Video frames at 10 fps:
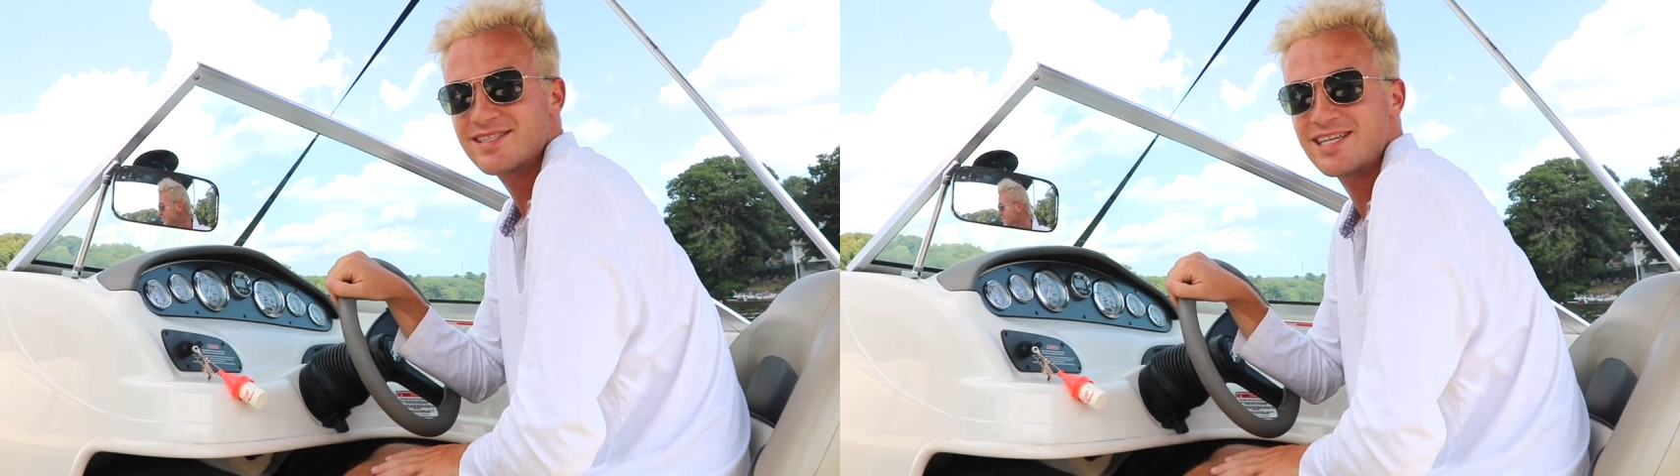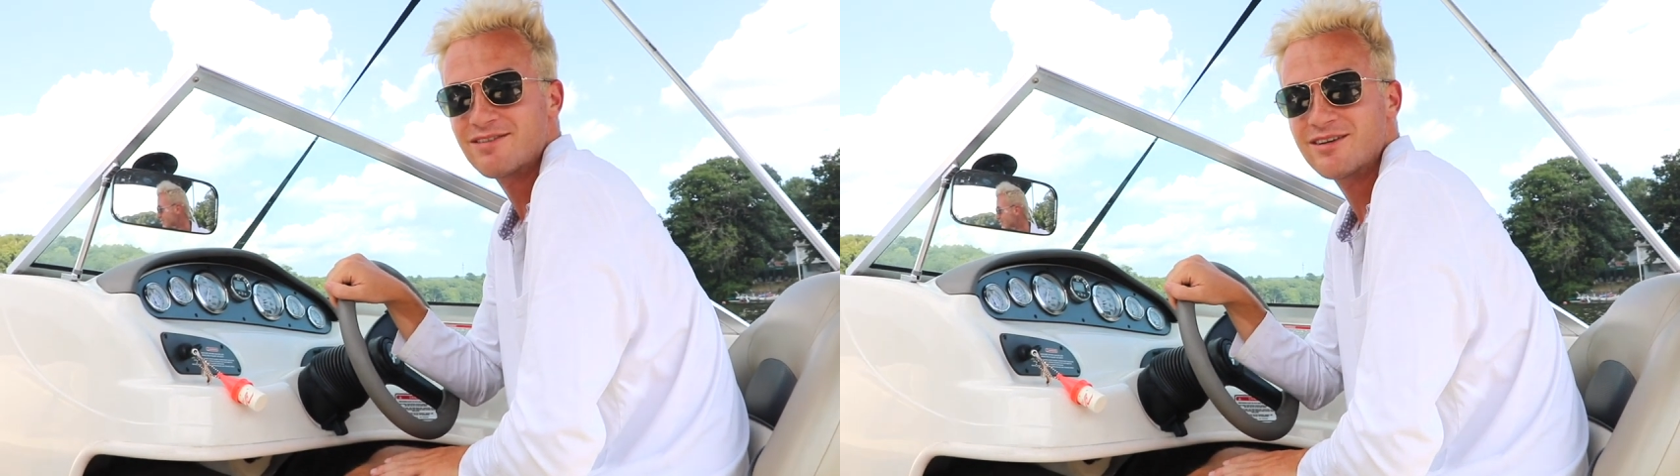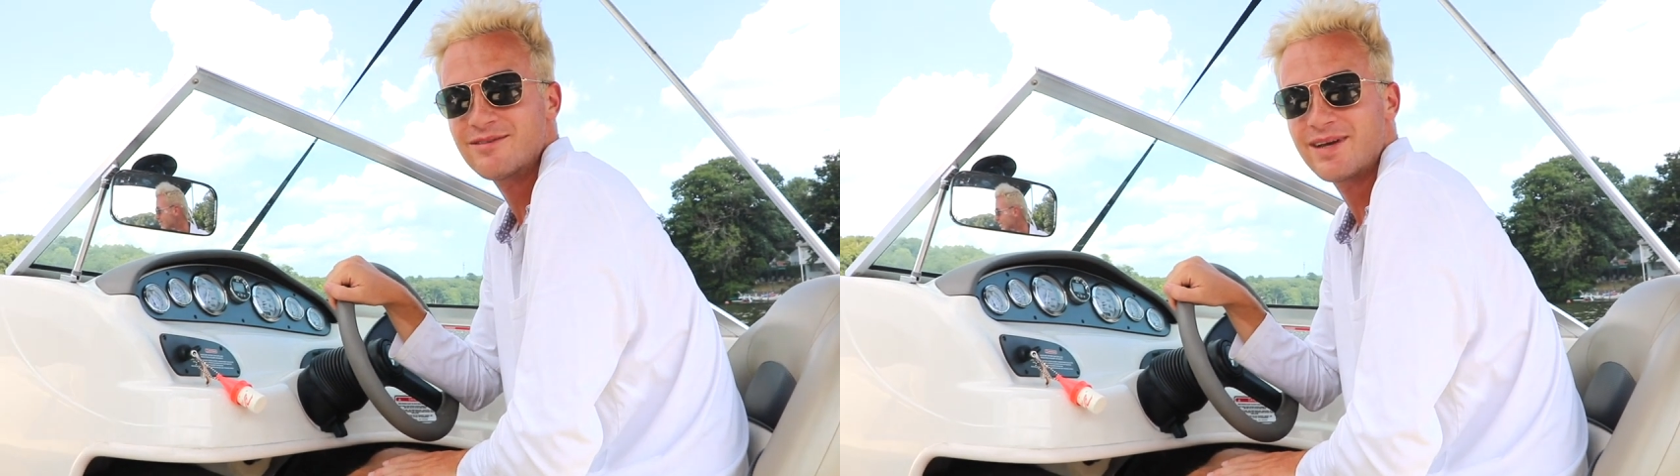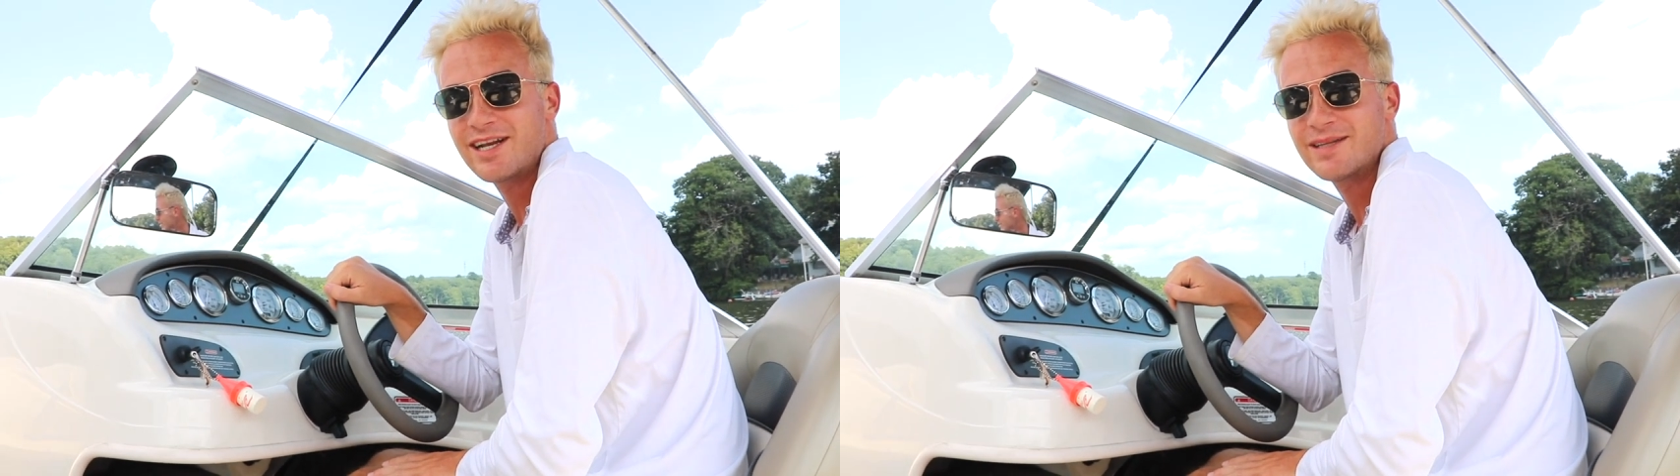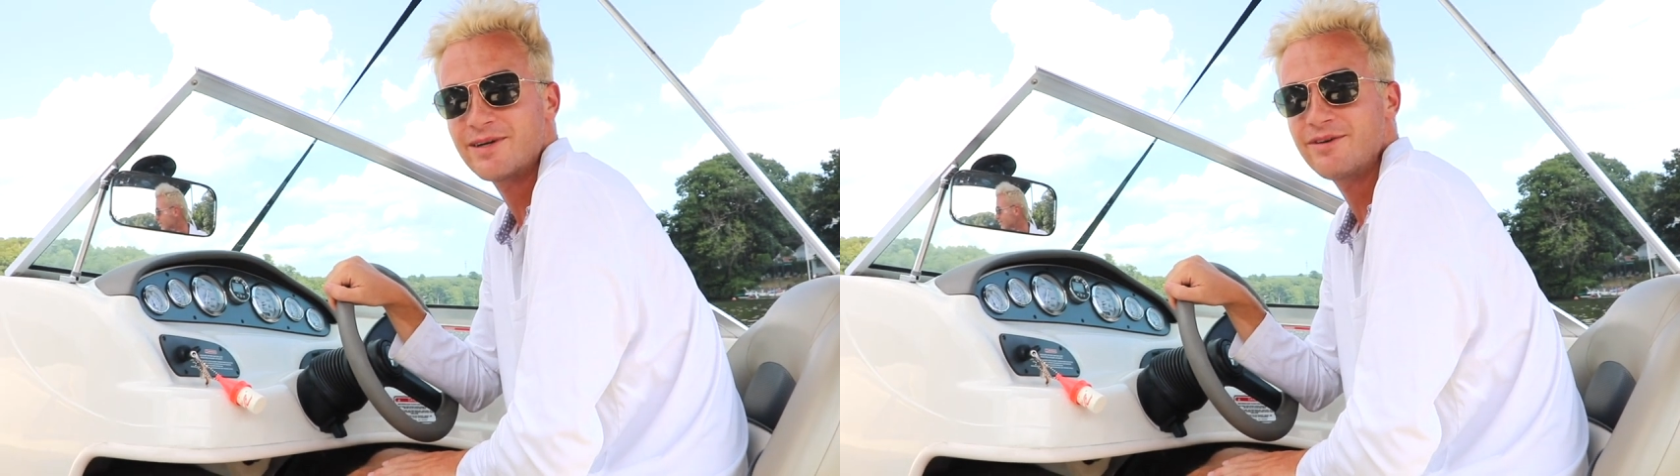has never
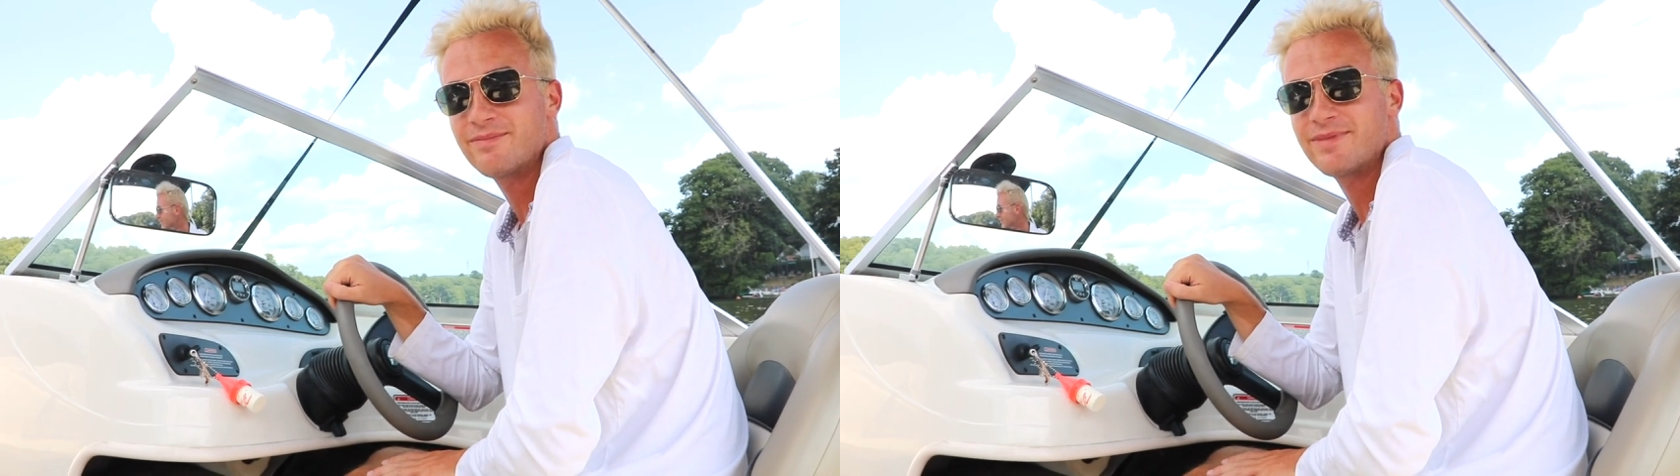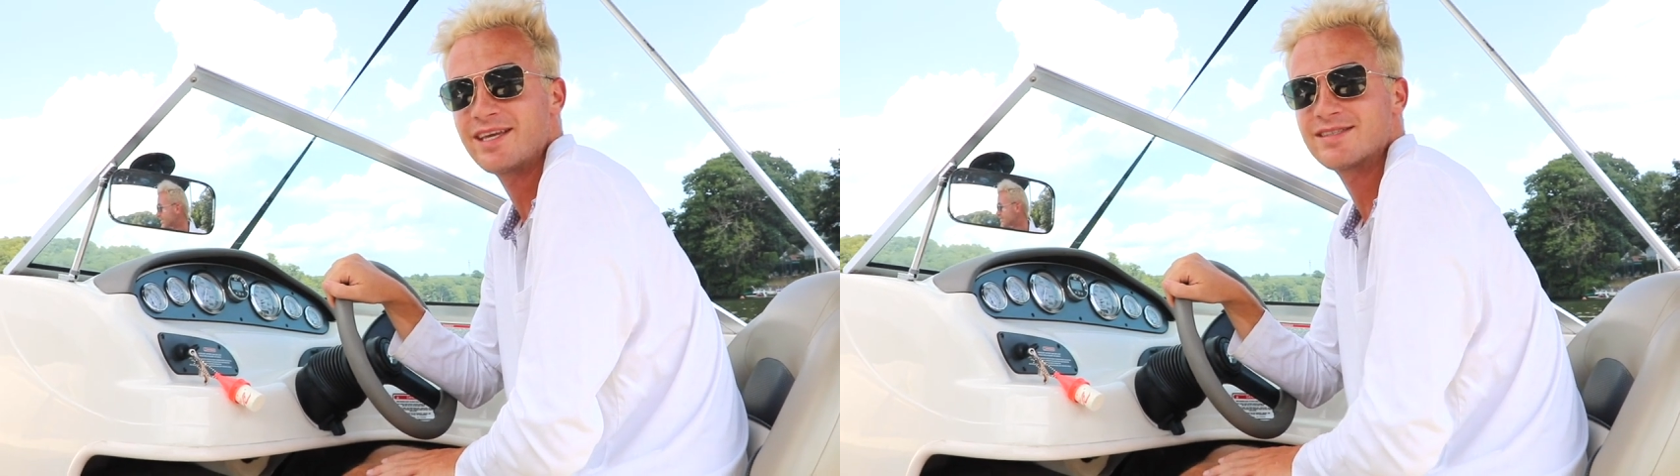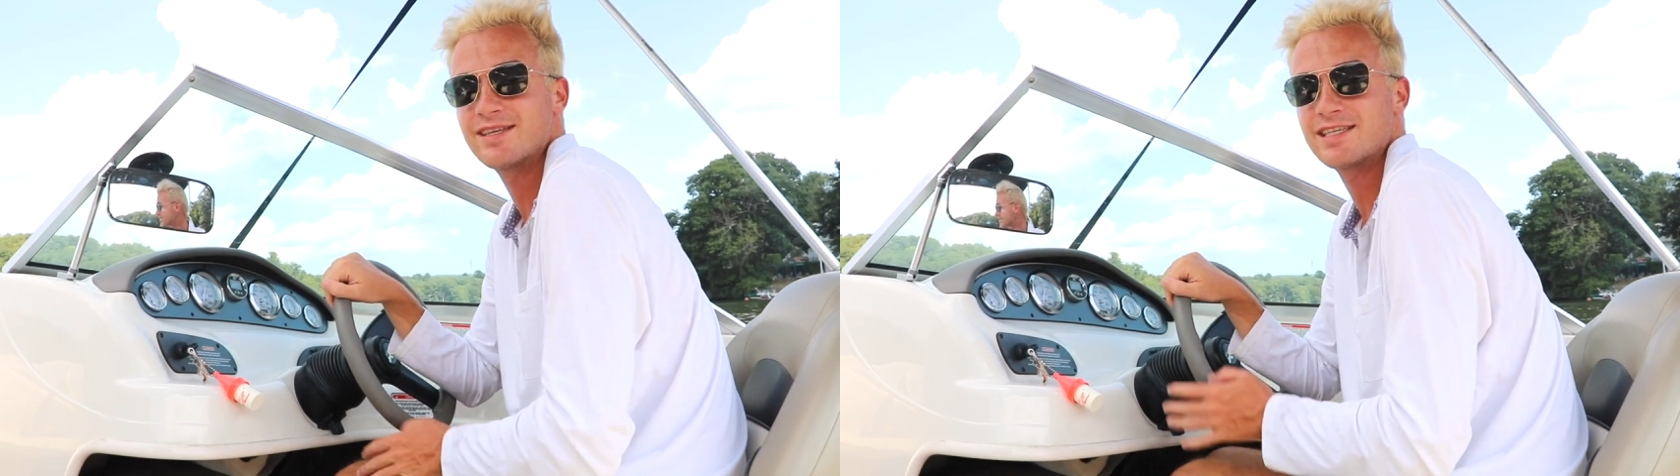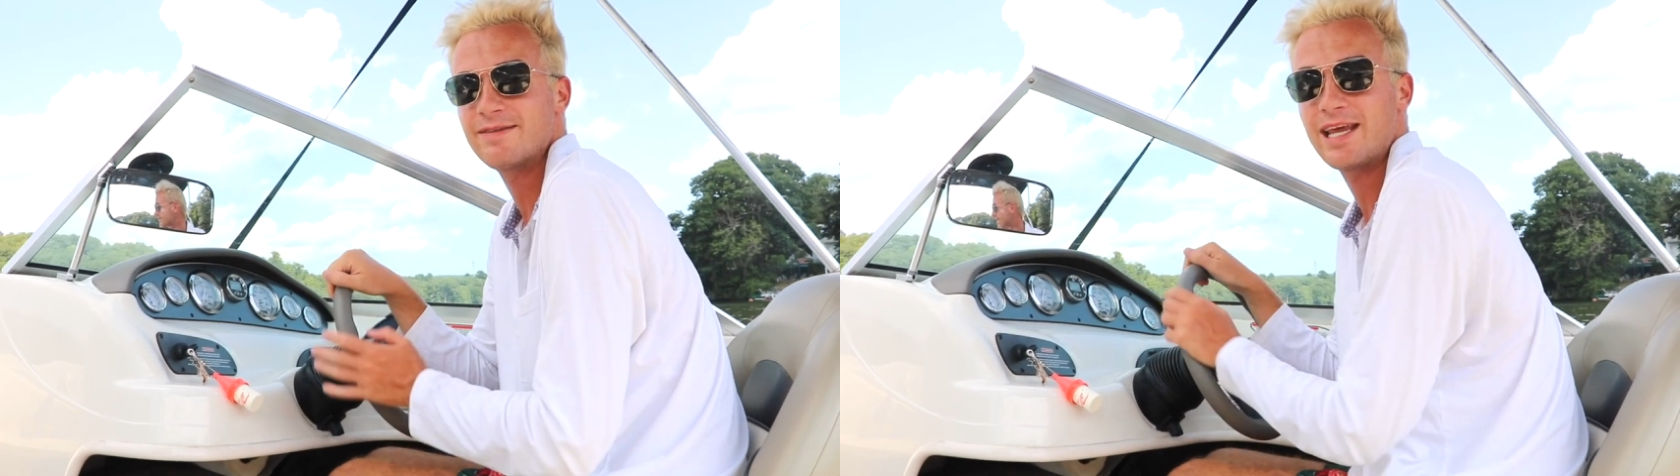been on the boat with me since